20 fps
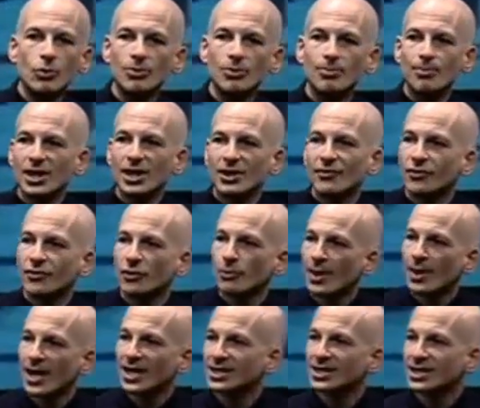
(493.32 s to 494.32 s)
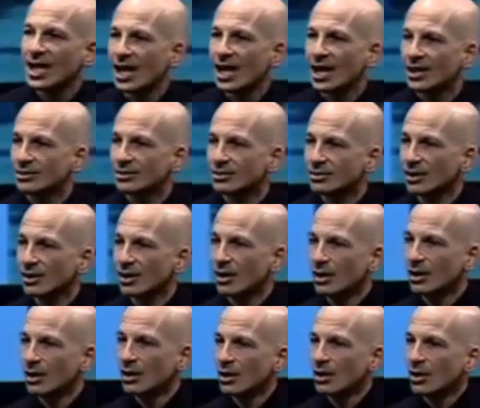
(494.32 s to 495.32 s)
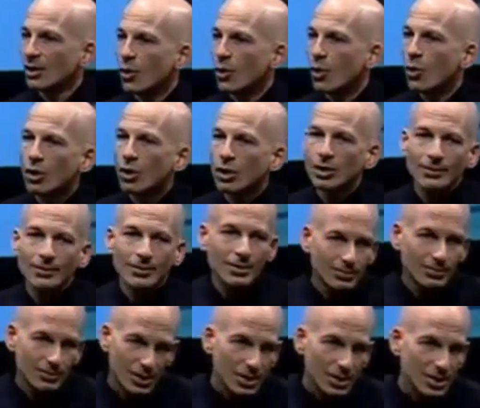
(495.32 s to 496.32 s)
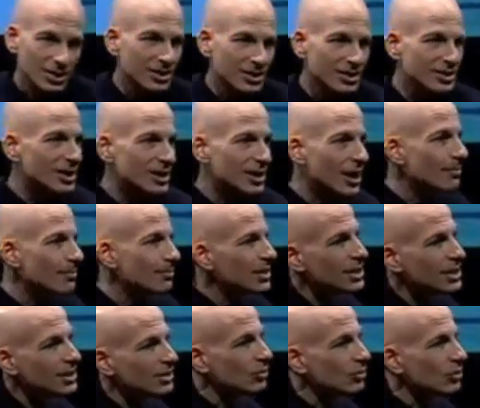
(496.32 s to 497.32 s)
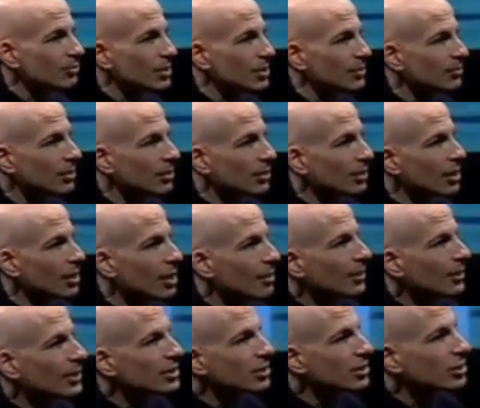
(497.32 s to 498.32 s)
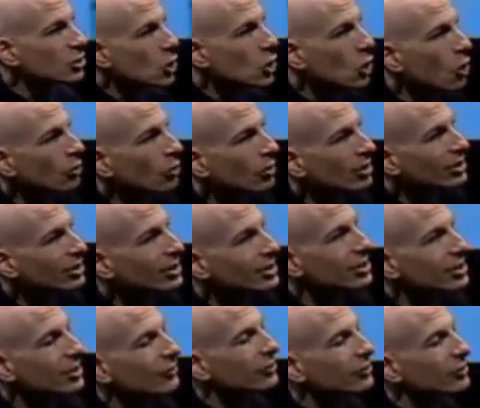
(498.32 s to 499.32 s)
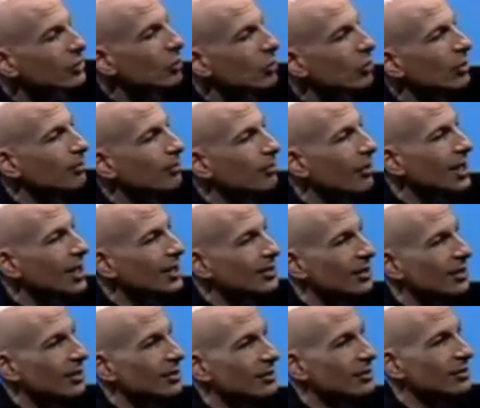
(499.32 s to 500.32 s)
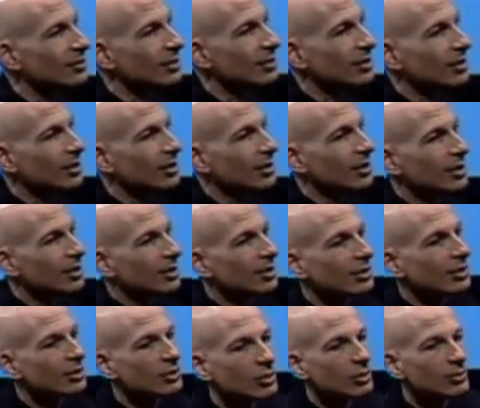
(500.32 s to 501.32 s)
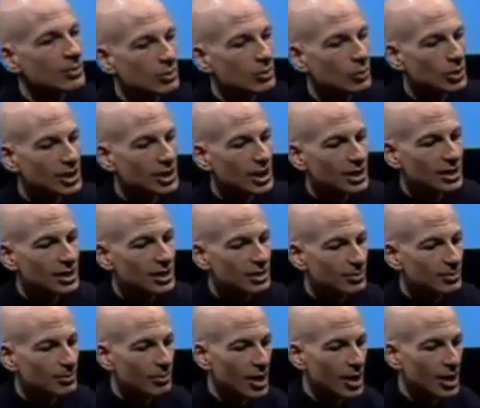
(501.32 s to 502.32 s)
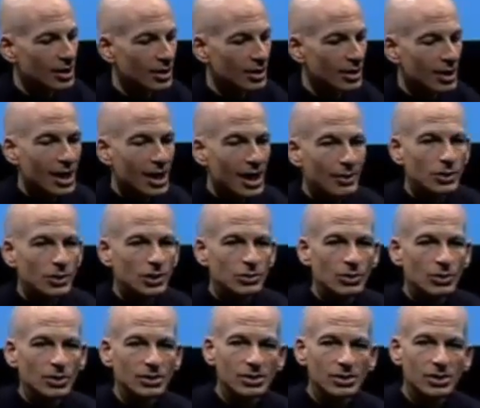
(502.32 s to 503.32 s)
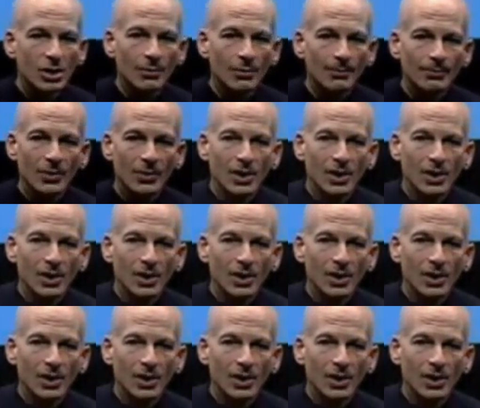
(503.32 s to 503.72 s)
with big full-page ads or insisting on meetings with people. But it's a totally different sort of process that determines which ideas spread and which ones don't.